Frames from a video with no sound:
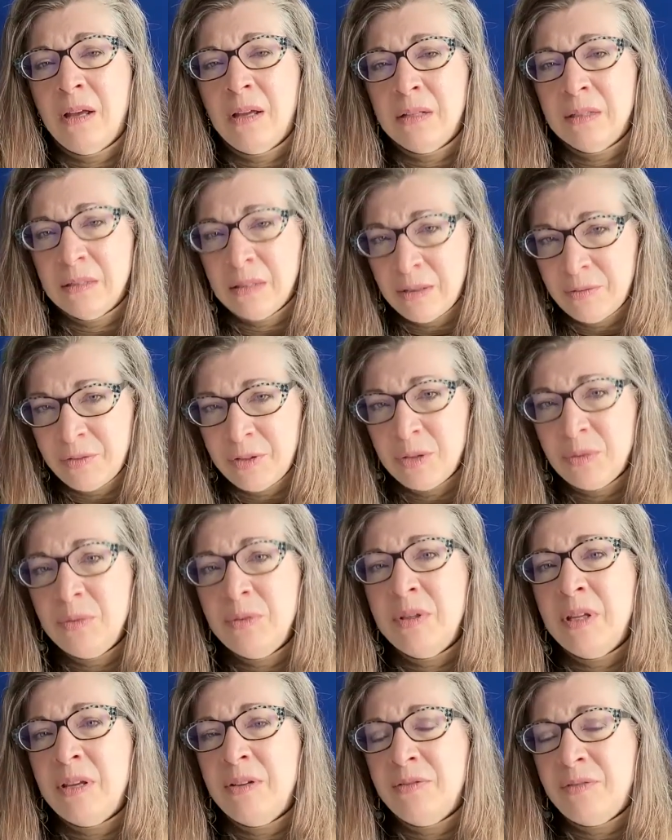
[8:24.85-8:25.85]
love you,
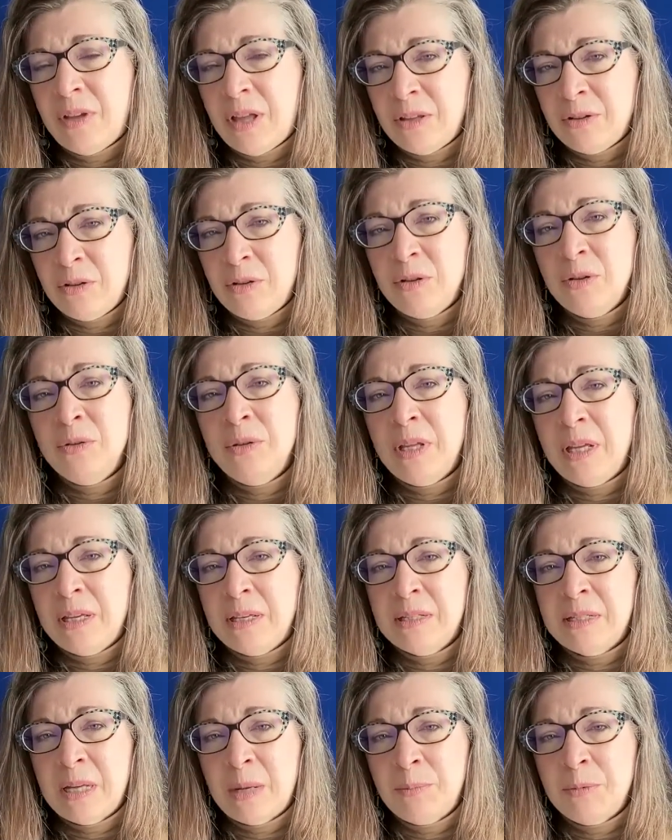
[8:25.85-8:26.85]
they value you, they
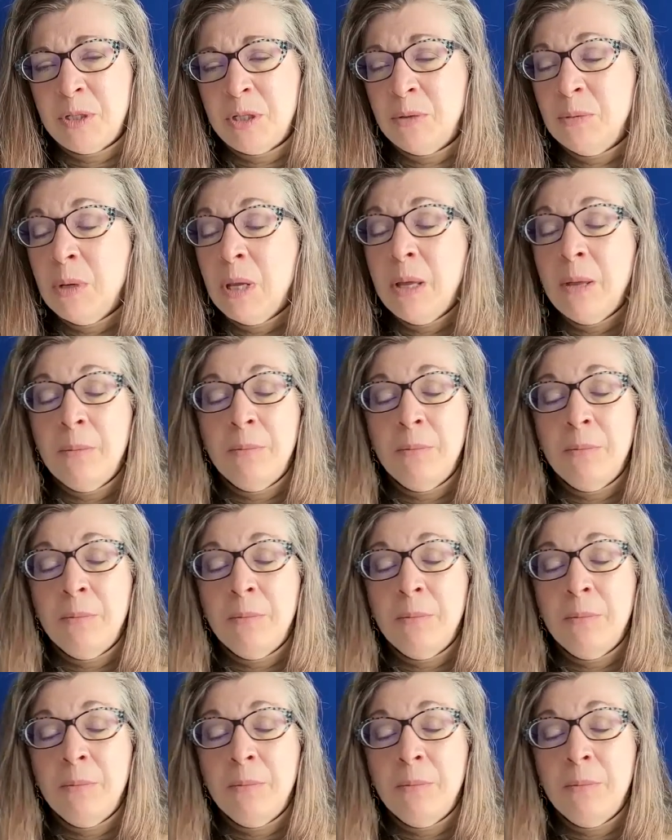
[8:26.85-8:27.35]
accept you.